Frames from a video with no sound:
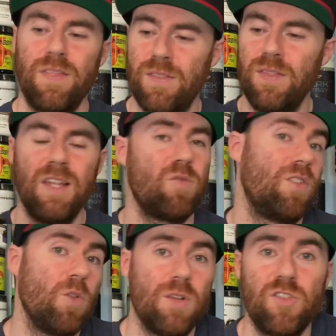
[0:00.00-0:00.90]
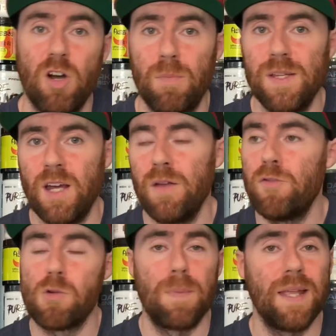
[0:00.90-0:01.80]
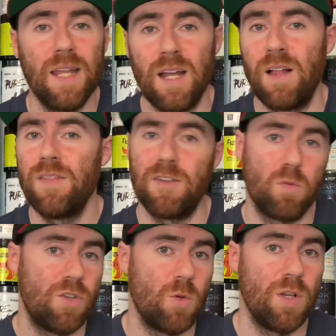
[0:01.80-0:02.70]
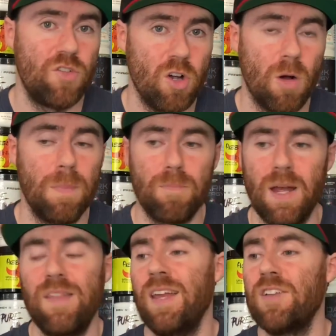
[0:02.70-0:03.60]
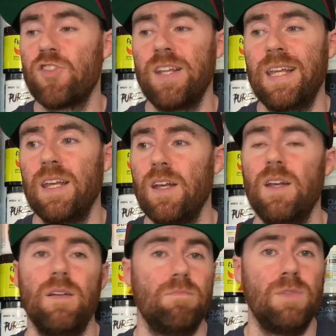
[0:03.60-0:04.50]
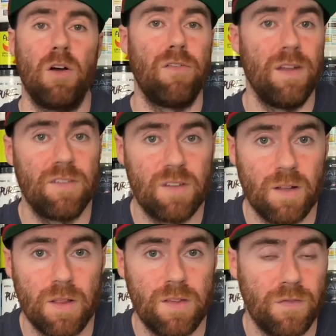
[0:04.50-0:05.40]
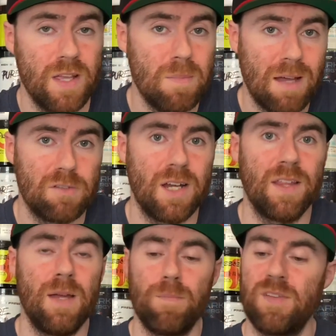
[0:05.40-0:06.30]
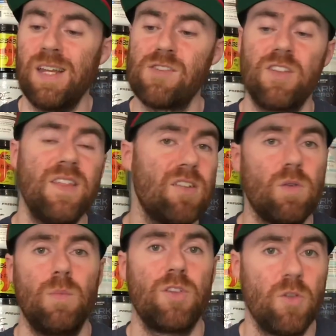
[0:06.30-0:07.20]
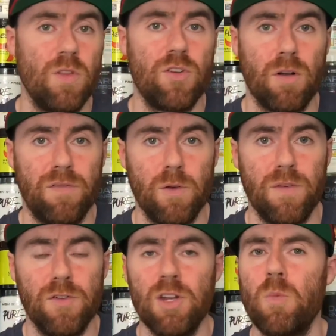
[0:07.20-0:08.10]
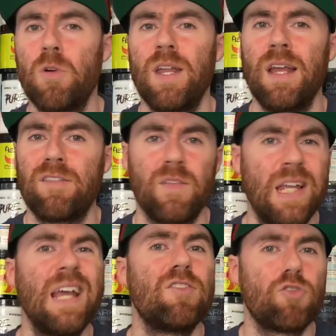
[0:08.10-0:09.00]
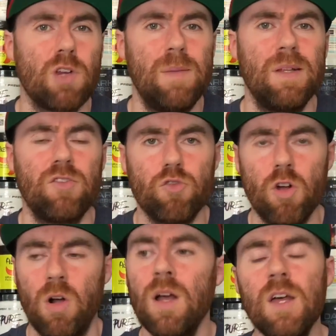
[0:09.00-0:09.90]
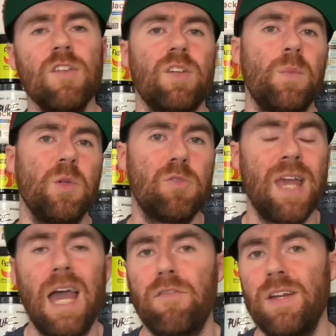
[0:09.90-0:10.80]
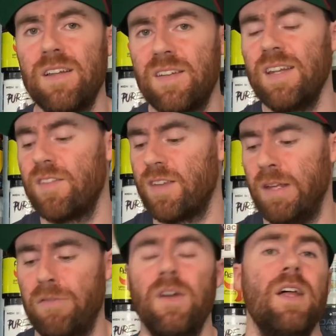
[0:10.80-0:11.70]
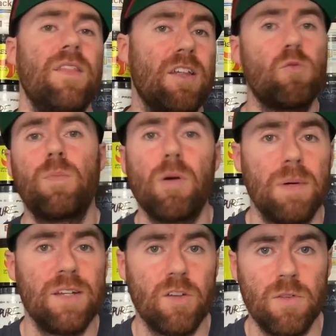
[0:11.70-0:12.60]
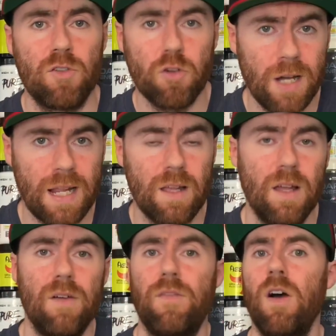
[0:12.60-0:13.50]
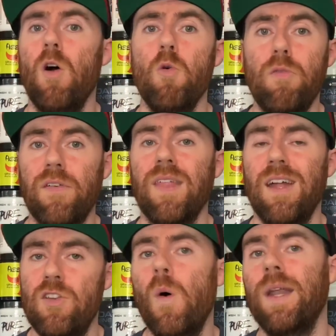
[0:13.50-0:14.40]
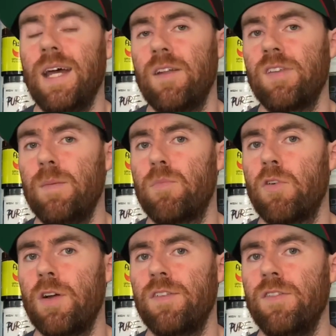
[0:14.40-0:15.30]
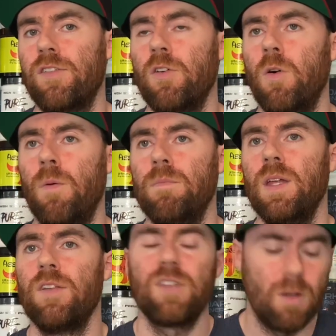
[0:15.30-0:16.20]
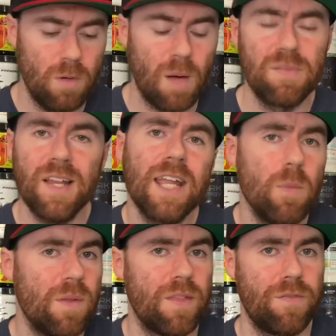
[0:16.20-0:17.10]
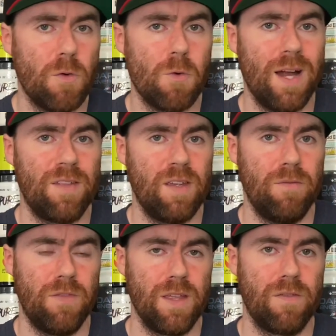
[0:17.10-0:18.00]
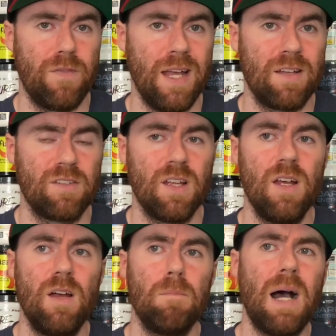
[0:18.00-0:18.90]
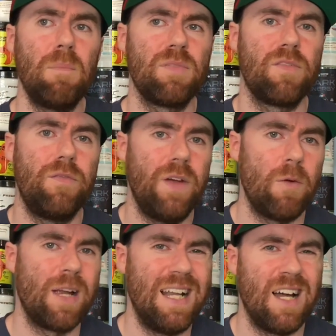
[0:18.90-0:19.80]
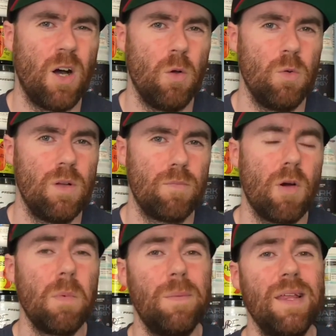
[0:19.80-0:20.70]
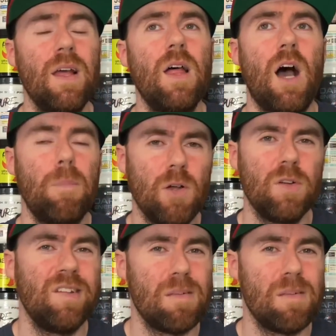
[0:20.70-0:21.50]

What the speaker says: this would do a job. You know, if you're a beginner, this would do a job. Potentially, no offense to females out there, potentially this one would do the job for you if you don't want something extremely strong. Someone who's caffeine sensitive, this would probably do the trick. For that 9 out of 10 pricing score. So I'm sticking with the 4 out of 10 for the effects. Pumps very low. Probably, I'll be honest, the